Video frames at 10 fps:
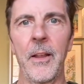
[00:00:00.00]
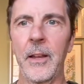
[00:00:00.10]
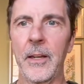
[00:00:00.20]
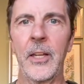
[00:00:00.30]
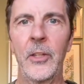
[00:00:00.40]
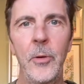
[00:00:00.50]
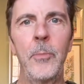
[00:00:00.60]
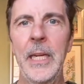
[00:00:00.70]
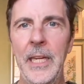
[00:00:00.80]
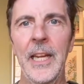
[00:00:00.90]
Could you
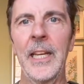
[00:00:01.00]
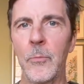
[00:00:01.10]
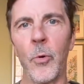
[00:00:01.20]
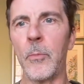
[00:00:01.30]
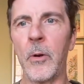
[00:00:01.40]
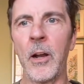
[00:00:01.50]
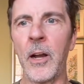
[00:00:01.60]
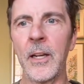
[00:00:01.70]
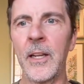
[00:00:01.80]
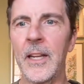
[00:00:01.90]
be any more
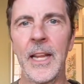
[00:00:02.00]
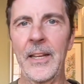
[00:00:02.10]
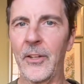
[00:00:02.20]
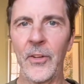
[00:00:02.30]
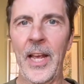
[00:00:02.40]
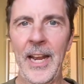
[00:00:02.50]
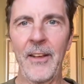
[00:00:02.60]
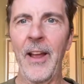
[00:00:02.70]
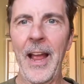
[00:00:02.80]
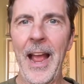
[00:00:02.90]
broad? And does that
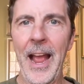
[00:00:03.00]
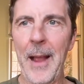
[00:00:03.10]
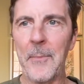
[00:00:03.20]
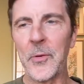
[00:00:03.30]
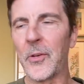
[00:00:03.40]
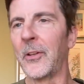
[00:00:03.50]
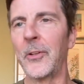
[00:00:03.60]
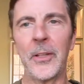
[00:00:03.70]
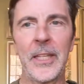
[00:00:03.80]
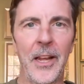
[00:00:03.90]
have
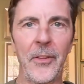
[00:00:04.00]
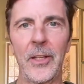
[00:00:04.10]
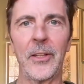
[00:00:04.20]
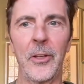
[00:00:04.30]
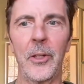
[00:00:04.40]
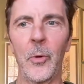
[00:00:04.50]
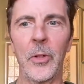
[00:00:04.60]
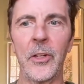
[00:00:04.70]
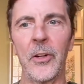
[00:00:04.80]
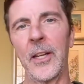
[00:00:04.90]
absolutely nothing to do with
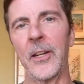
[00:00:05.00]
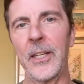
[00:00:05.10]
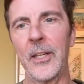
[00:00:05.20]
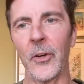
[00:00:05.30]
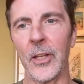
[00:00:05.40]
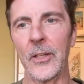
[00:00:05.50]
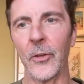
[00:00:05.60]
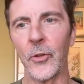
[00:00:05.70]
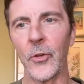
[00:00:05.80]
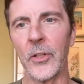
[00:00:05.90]
your entity or legal
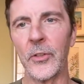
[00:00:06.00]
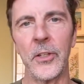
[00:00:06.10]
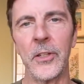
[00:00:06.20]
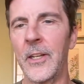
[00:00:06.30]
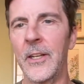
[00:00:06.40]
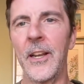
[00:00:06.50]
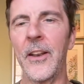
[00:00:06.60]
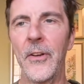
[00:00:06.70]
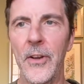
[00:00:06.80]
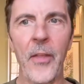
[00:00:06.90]
structure?
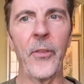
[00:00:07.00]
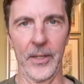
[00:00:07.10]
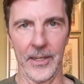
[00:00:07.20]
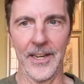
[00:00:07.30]
Nothing.